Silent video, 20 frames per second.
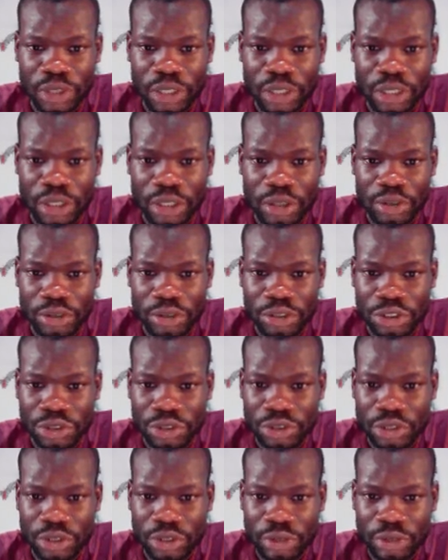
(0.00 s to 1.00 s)

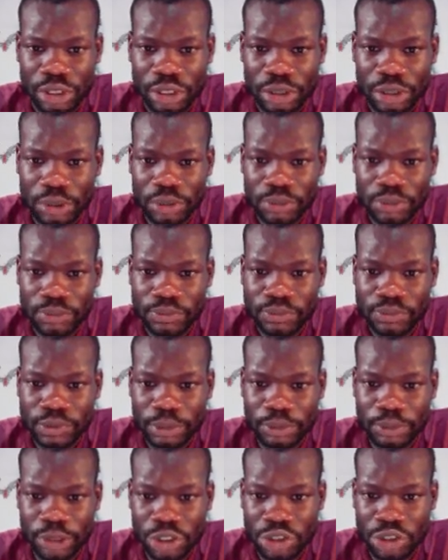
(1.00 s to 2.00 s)
a variable,
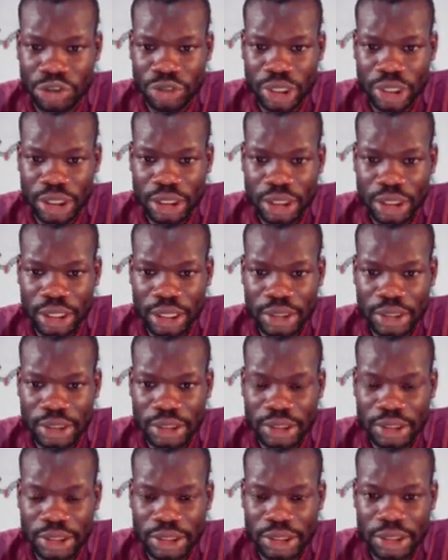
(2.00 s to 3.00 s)
empty string, as you
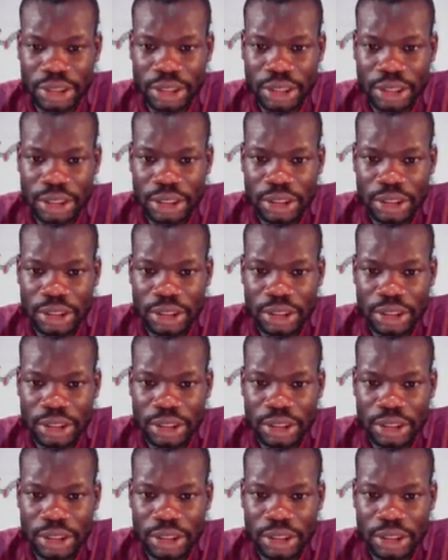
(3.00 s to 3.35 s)
can see.